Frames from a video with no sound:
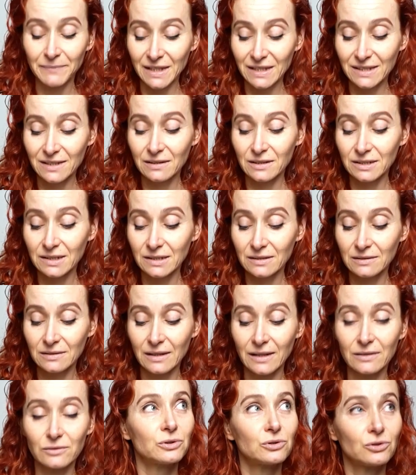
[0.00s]
sizes
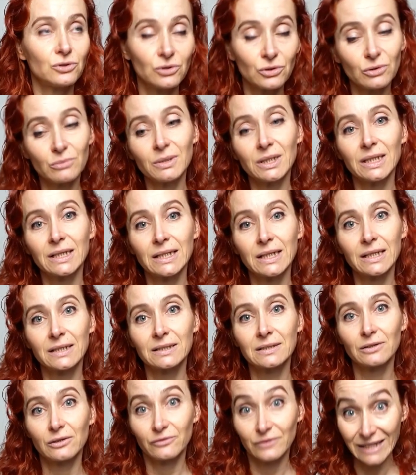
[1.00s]
and 2
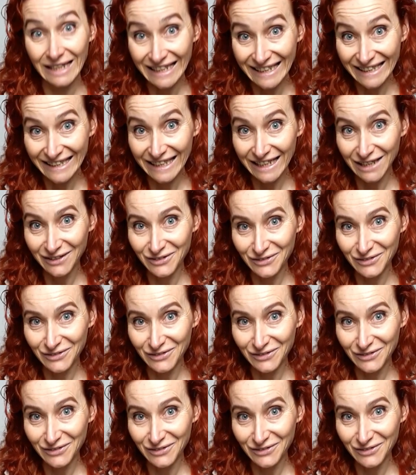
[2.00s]
meters of lining